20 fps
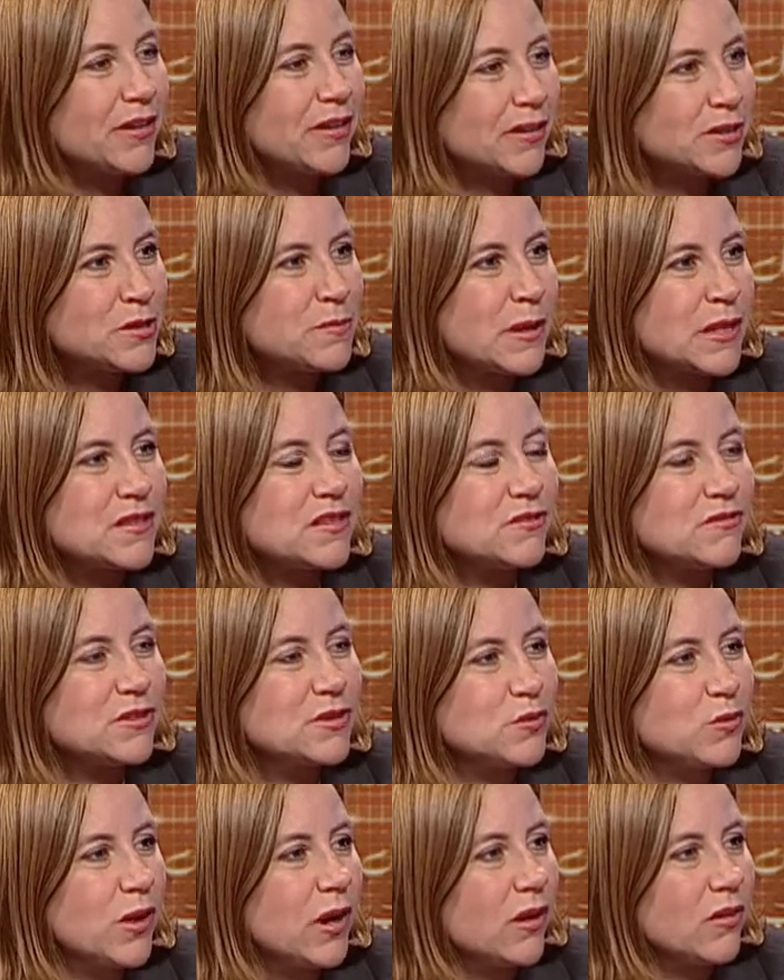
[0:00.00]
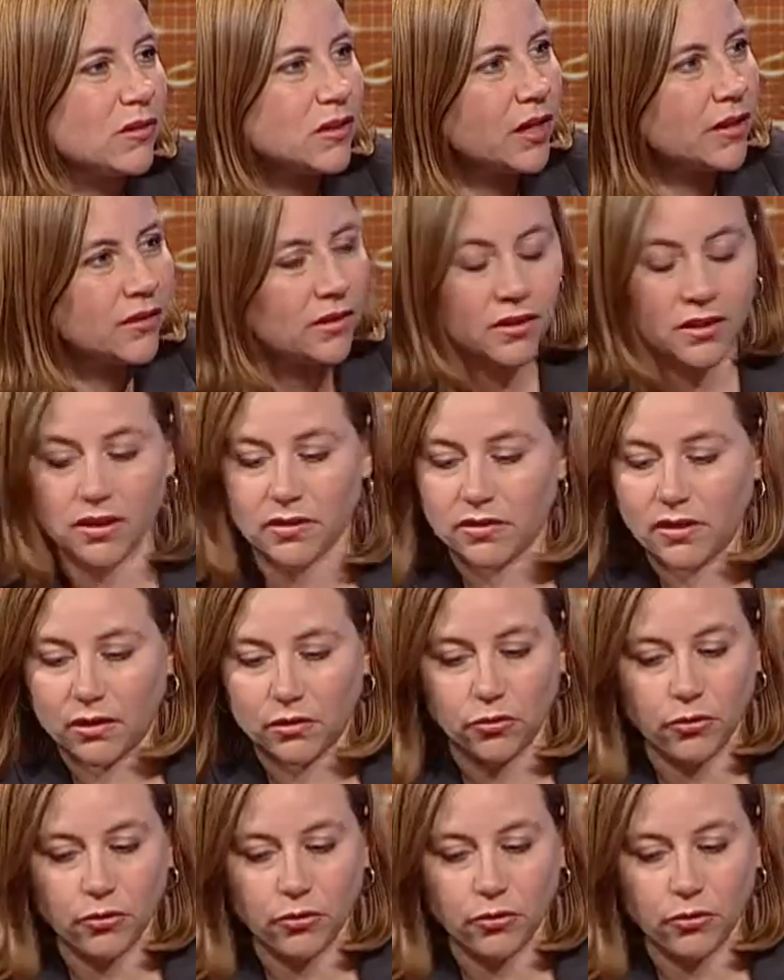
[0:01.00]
expensive as well. Can that